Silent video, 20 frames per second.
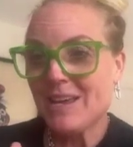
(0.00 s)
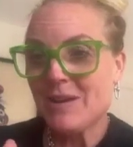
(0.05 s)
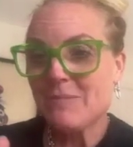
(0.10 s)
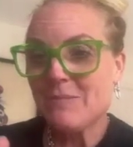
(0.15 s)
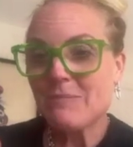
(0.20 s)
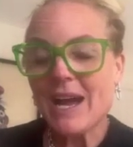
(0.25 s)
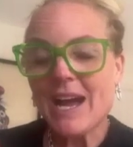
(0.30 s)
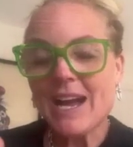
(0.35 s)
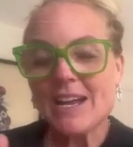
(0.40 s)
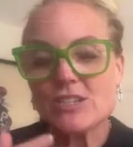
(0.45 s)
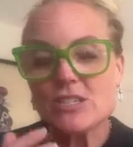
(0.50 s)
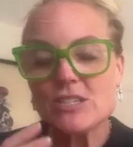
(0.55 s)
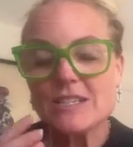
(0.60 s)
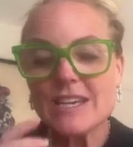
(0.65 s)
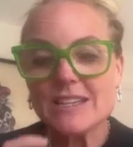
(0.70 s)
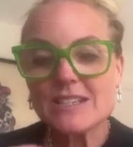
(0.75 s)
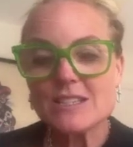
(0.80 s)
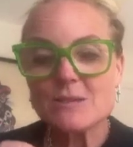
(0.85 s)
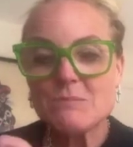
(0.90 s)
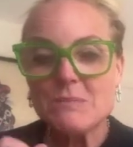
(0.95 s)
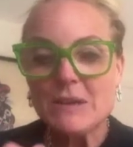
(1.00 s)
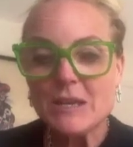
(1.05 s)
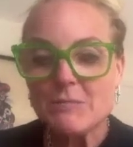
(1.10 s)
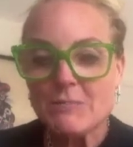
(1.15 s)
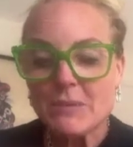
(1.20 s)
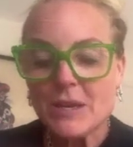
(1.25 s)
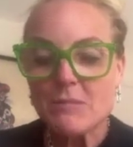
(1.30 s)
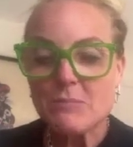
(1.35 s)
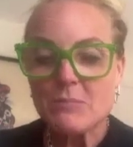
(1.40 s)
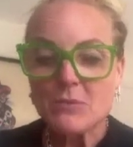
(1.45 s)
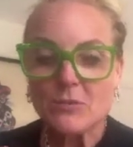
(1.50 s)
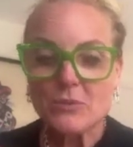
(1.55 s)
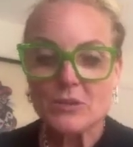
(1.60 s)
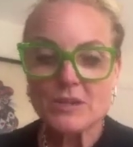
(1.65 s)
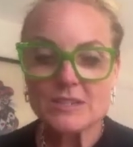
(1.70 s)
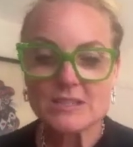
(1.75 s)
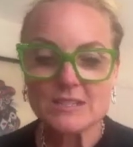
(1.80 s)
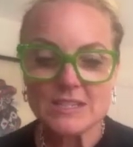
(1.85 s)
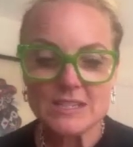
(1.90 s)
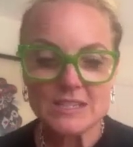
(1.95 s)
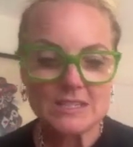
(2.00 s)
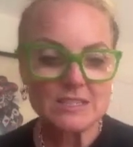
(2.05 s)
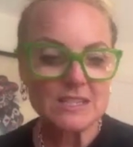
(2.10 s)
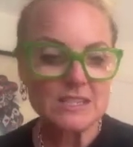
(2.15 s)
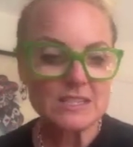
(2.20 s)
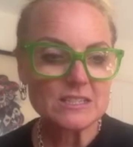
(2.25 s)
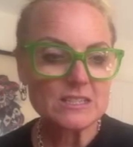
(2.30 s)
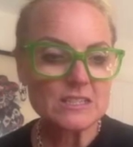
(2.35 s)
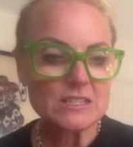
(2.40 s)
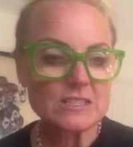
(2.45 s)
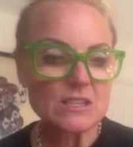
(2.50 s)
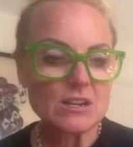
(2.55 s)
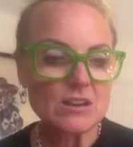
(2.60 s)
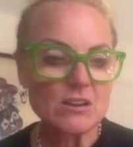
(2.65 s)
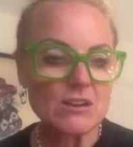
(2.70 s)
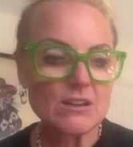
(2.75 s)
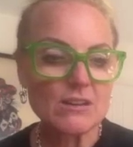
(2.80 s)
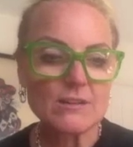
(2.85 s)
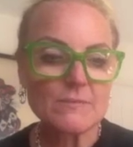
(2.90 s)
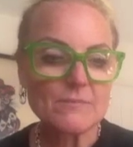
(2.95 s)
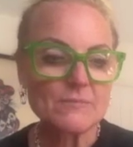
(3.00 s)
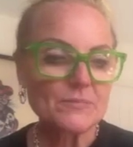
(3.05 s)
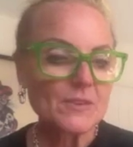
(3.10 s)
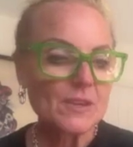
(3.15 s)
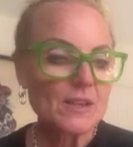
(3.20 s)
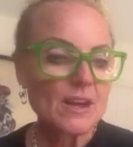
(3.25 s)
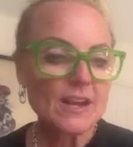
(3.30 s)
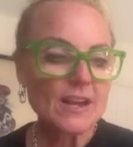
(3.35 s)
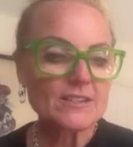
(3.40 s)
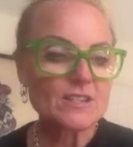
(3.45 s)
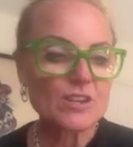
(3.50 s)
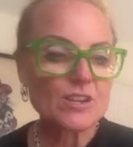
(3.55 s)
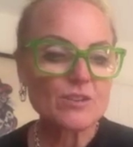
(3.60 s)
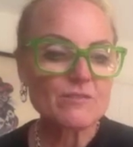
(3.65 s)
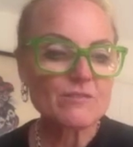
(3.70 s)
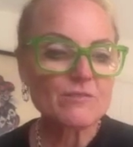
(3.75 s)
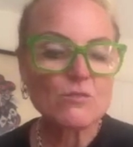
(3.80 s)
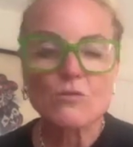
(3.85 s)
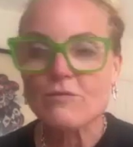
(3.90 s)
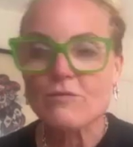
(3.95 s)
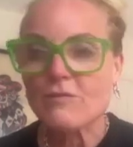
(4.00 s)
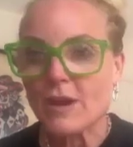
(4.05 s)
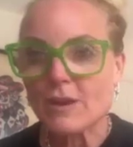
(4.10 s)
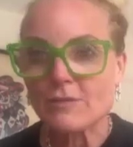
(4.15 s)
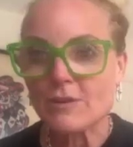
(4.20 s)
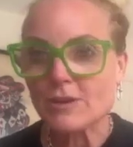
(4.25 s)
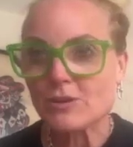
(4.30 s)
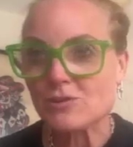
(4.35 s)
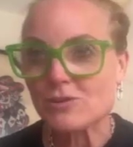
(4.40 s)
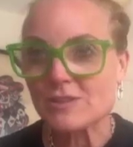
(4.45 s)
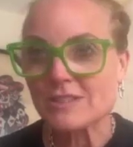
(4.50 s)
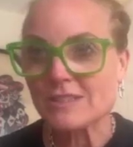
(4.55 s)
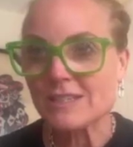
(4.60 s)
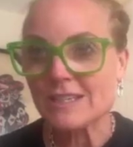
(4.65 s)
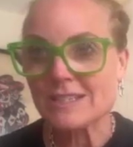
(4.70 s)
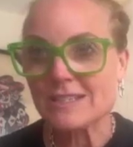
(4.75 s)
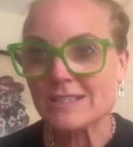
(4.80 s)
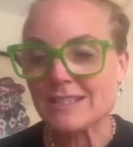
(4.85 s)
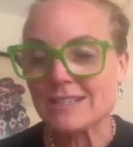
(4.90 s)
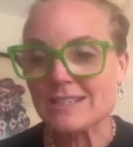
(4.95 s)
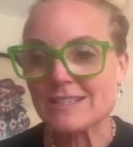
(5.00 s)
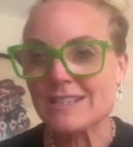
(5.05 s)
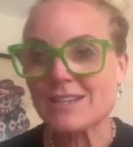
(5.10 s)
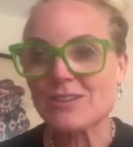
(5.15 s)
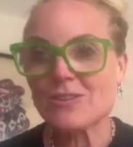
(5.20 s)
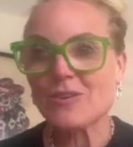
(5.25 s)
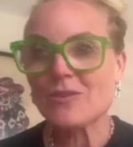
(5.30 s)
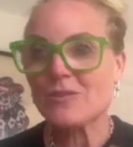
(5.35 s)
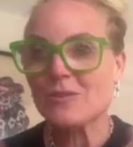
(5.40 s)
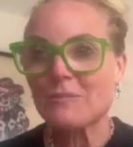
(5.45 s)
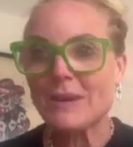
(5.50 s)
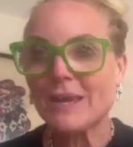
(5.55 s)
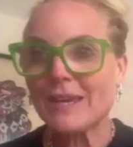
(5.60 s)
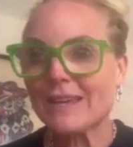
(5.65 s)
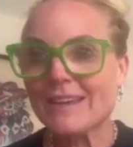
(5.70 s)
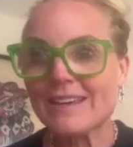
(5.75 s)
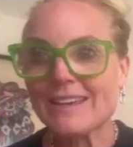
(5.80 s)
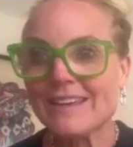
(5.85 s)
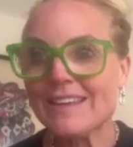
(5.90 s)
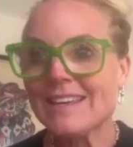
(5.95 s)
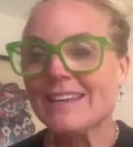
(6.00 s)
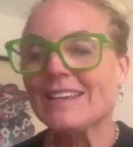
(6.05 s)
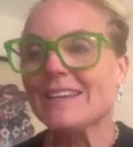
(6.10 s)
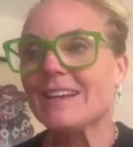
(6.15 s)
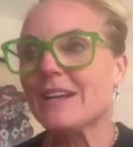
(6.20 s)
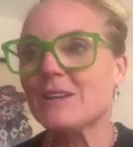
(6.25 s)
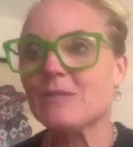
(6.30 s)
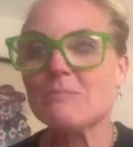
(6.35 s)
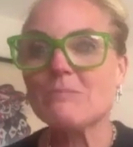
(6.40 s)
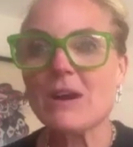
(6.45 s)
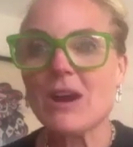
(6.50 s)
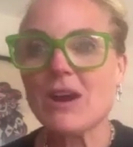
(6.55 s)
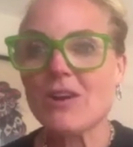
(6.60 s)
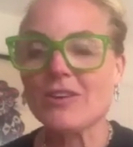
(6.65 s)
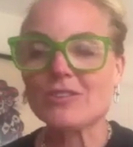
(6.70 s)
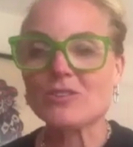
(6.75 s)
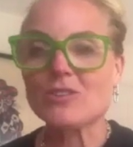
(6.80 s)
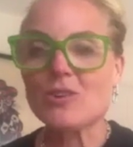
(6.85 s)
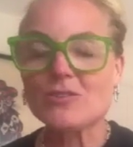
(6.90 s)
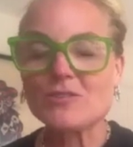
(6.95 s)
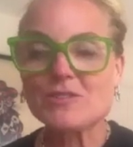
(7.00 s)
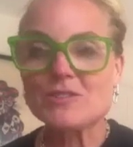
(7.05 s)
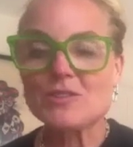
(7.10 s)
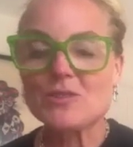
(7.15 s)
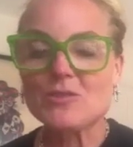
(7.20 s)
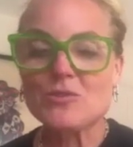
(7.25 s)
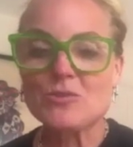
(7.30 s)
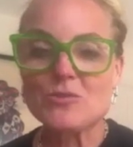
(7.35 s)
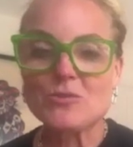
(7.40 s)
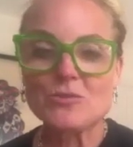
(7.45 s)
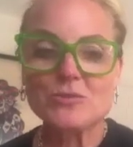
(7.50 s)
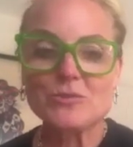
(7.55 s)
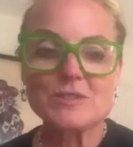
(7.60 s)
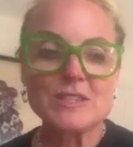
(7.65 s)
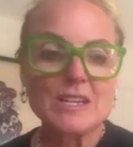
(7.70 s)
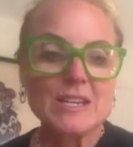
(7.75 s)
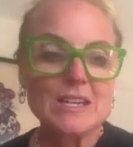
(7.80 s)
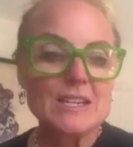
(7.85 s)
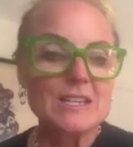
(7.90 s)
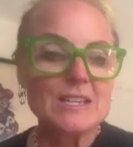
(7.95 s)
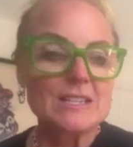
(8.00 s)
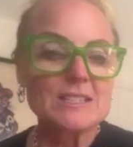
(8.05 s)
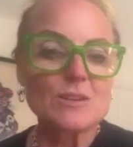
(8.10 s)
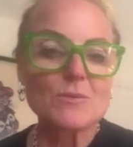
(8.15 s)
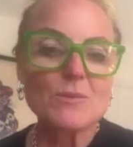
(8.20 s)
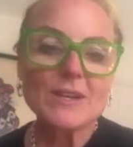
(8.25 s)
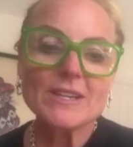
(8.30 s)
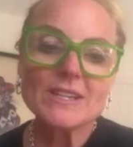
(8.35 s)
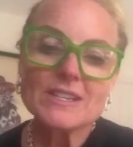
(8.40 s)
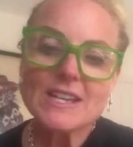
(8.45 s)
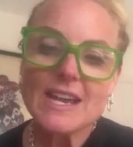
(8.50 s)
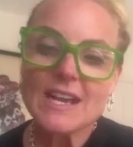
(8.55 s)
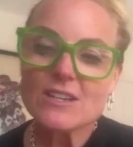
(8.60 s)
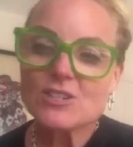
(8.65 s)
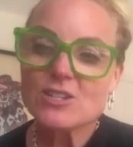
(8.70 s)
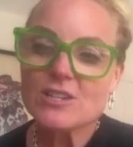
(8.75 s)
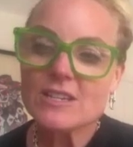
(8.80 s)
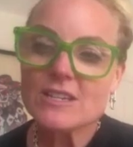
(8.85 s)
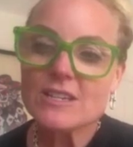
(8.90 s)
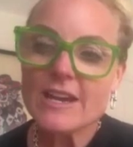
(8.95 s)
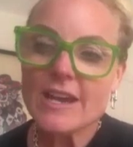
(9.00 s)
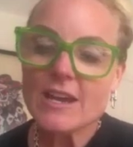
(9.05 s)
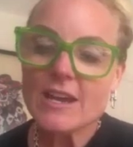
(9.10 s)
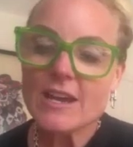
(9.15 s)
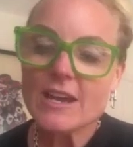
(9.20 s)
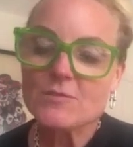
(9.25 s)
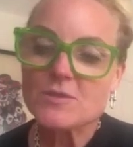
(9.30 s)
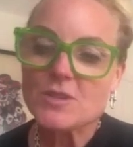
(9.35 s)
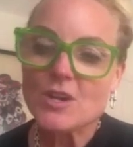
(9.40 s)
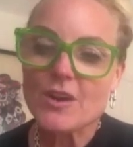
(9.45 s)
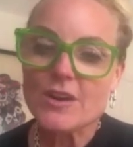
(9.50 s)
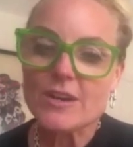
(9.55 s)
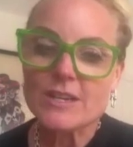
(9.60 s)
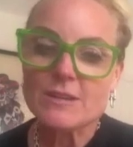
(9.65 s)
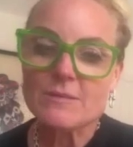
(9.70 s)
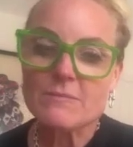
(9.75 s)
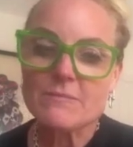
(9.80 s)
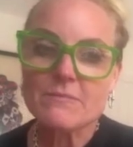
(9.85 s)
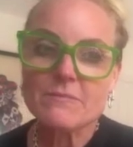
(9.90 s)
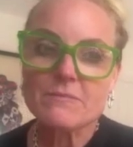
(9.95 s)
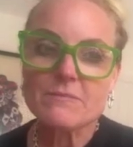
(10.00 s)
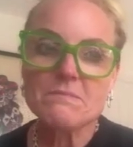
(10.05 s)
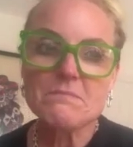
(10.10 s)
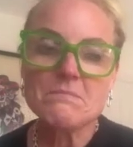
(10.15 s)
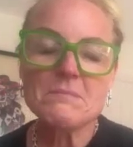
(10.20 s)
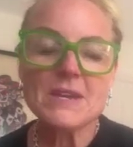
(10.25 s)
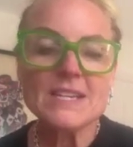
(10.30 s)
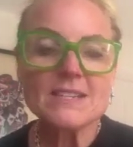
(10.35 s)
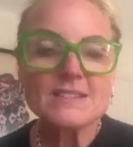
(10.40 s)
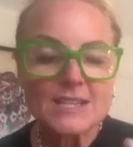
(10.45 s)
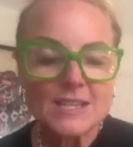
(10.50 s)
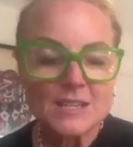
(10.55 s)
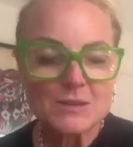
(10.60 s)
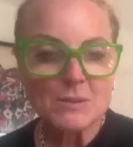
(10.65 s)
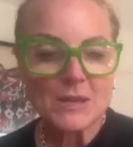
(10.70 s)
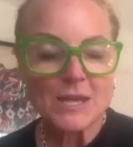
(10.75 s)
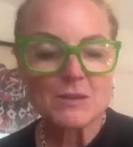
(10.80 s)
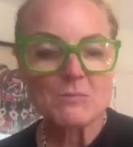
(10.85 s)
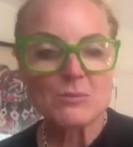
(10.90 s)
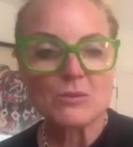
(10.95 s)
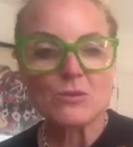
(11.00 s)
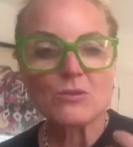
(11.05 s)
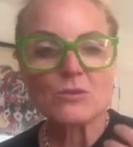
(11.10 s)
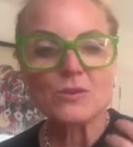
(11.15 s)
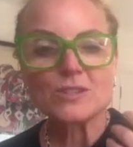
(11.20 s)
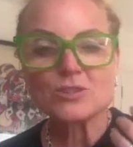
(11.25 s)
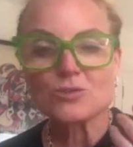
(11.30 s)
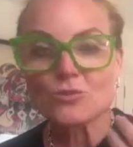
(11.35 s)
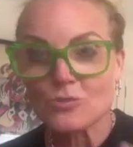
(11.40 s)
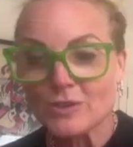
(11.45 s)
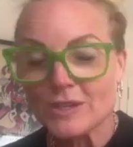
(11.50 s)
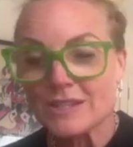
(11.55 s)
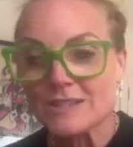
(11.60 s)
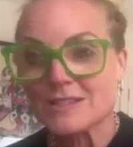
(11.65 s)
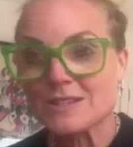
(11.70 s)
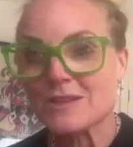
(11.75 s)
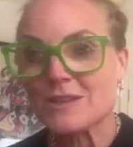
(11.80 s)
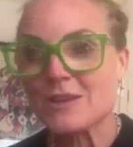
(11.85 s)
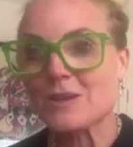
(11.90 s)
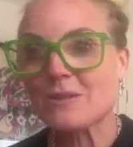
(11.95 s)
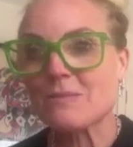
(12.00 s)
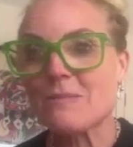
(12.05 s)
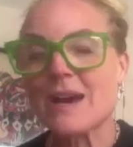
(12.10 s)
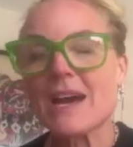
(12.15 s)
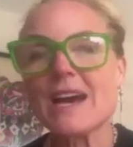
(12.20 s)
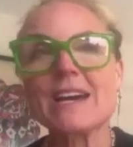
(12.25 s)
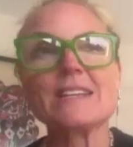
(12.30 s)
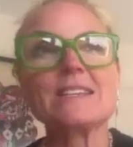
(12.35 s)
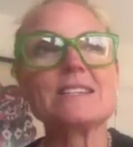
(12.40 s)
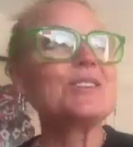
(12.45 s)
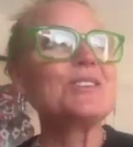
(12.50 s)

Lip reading: but actually getting to meet people because these theatres are, I don't know, 400 or 500 seaters. They're not the big kind of barn concert halls. So I could actually have time meeting people and talking to them and,